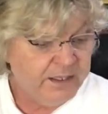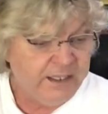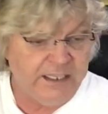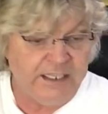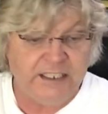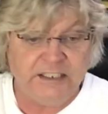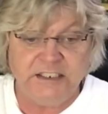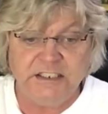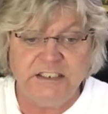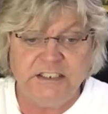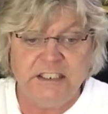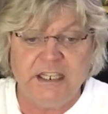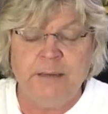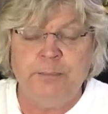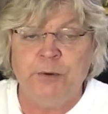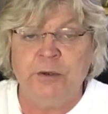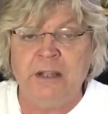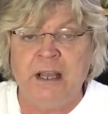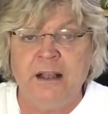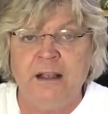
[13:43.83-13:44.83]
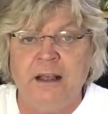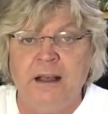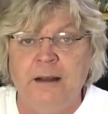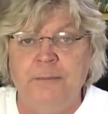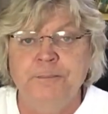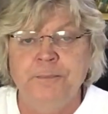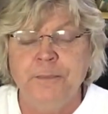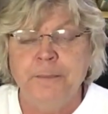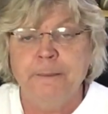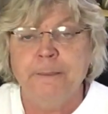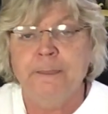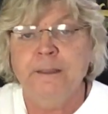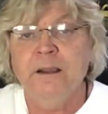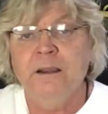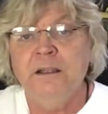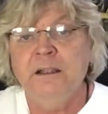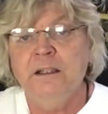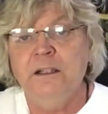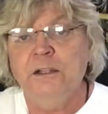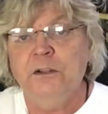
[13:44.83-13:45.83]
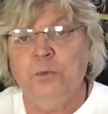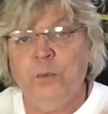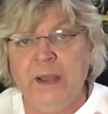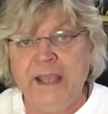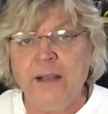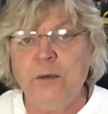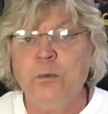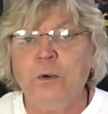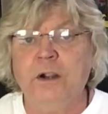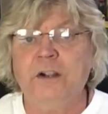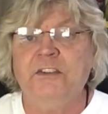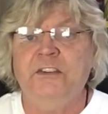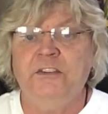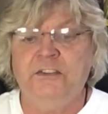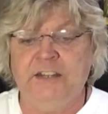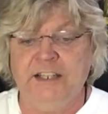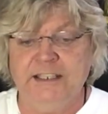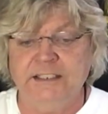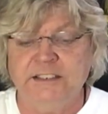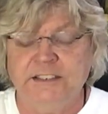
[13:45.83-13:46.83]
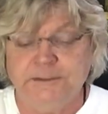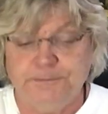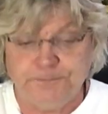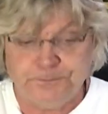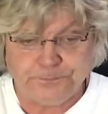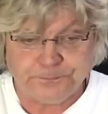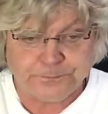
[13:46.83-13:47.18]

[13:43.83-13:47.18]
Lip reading: EasySniper.com. The way it works is this.